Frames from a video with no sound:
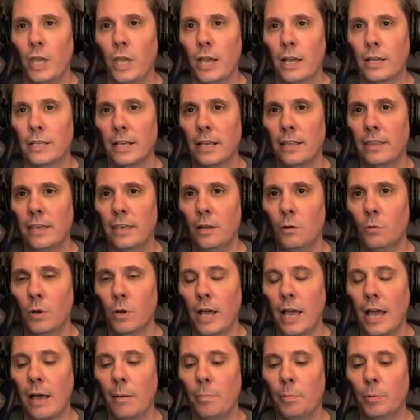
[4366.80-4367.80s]
yeah, because I think what
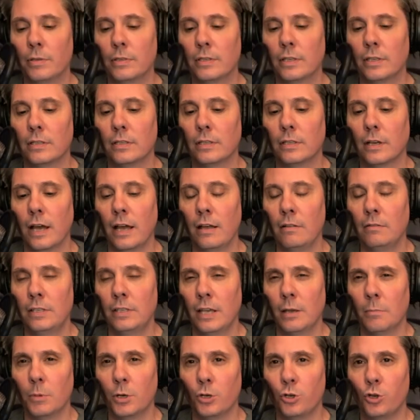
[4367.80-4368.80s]
happens is I'd
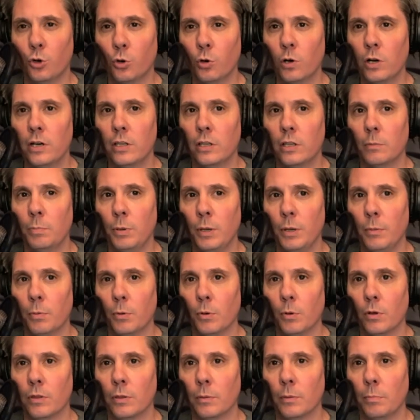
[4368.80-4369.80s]
say a majority of the
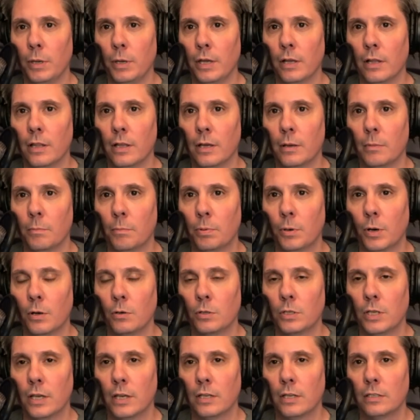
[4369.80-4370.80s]
people in the BLM
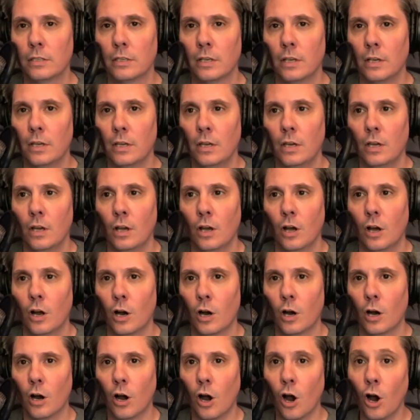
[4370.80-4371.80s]
protests
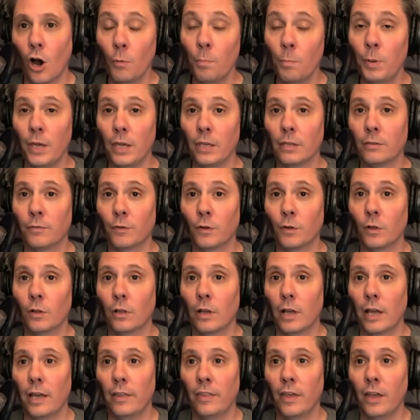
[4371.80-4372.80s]
are
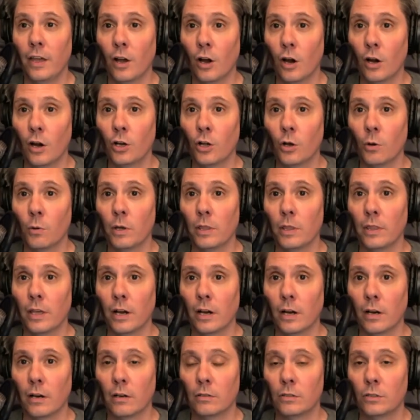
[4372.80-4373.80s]
peaceful, and they are going
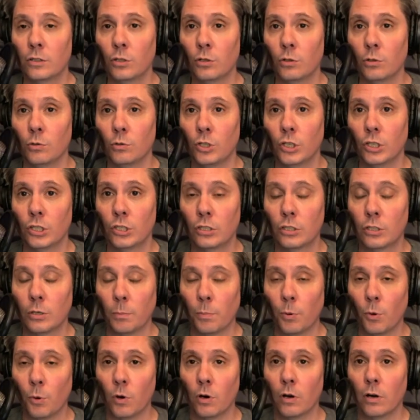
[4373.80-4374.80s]
there to just
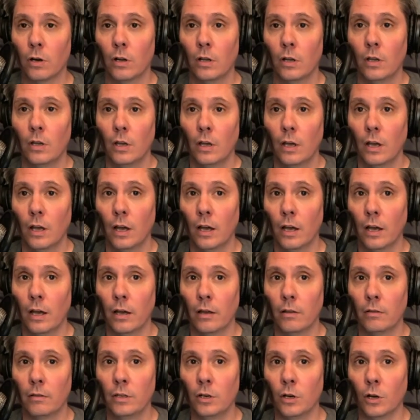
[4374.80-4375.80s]
support
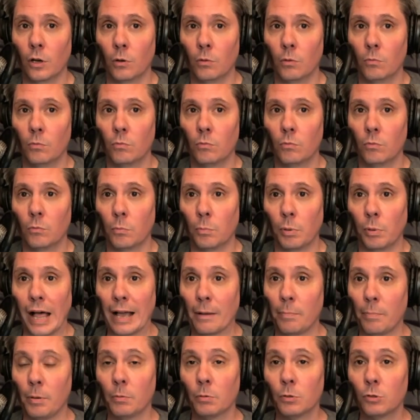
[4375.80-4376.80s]

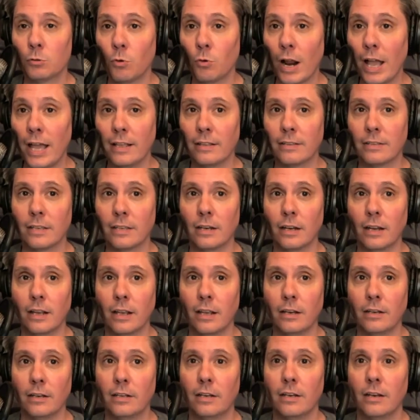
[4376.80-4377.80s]
black people's rights
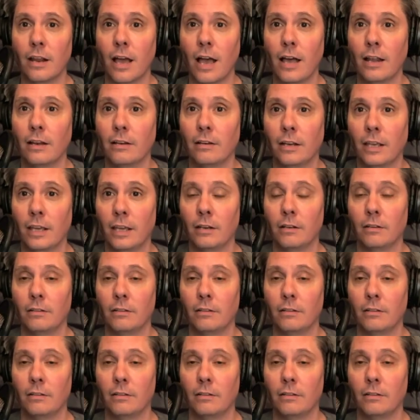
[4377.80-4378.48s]
and to not get